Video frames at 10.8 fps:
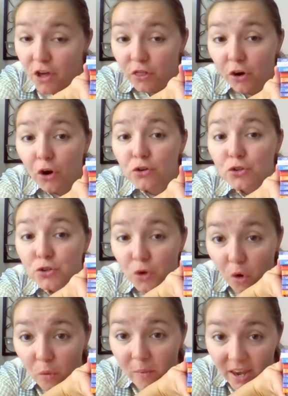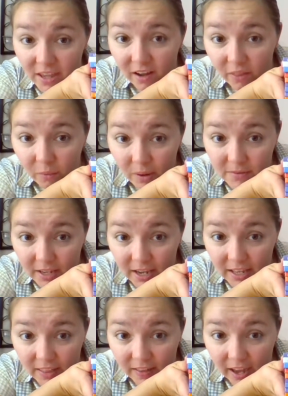There are so many on the website
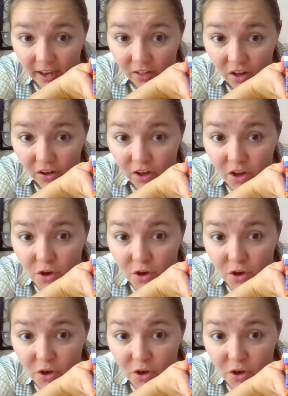and in the catalog.